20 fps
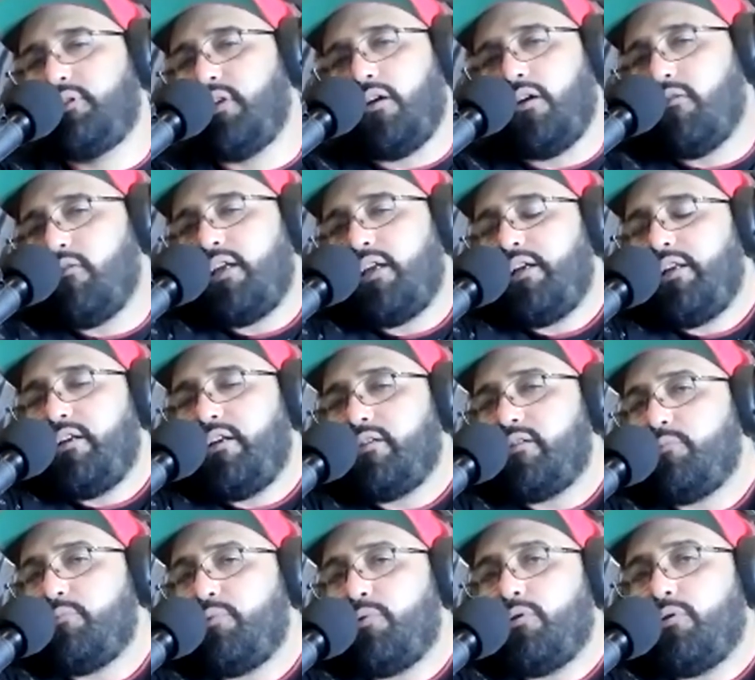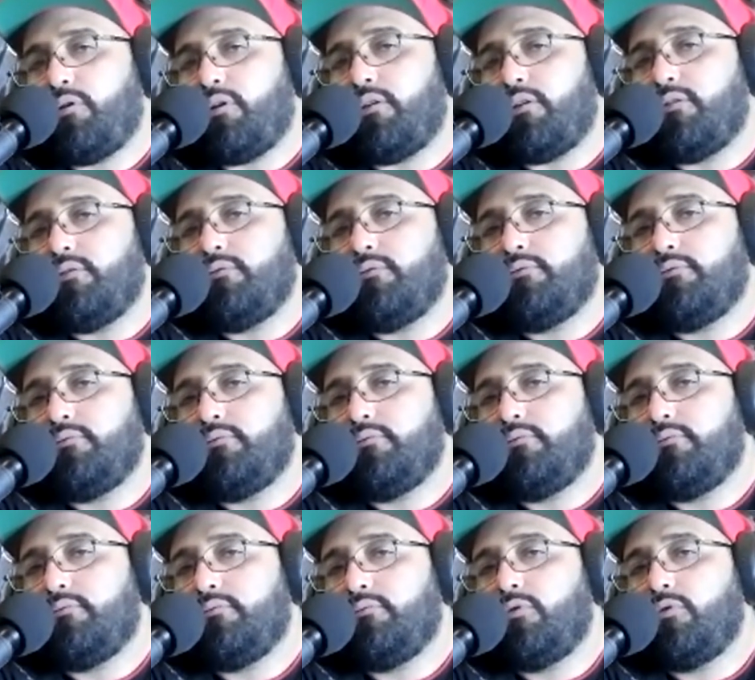All I need is support,
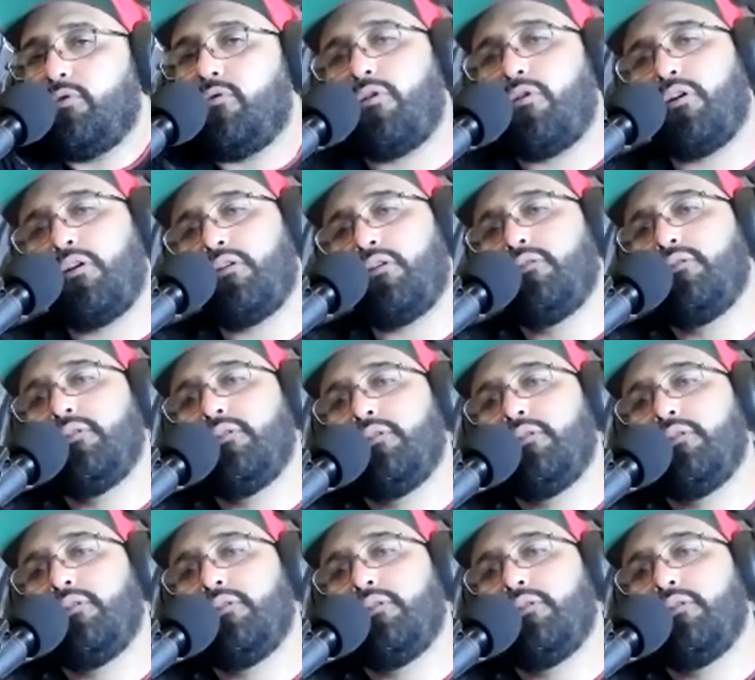or